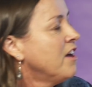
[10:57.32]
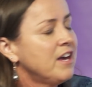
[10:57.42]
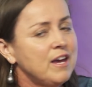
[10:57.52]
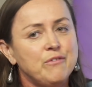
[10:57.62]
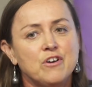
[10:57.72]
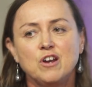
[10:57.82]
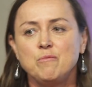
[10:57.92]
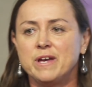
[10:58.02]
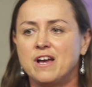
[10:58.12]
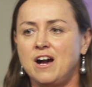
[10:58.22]
If you've got a
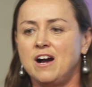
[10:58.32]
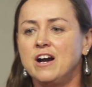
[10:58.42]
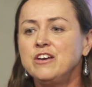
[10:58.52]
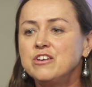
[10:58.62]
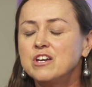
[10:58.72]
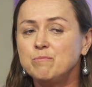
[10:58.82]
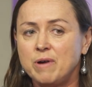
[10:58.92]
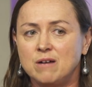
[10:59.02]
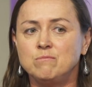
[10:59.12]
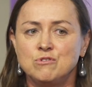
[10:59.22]
bigger heart, you can
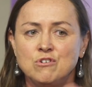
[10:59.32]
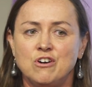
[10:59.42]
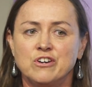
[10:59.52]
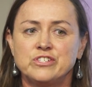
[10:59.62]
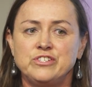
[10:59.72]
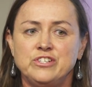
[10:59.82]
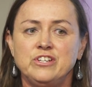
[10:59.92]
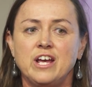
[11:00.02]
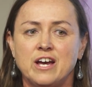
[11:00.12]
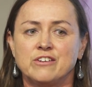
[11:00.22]
pump more
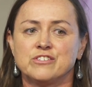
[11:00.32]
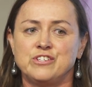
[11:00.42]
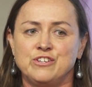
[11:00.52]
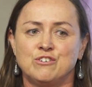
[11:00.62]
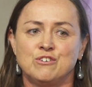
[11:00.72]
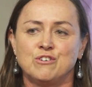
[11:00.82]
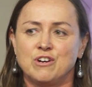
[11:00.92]
oxygen out to your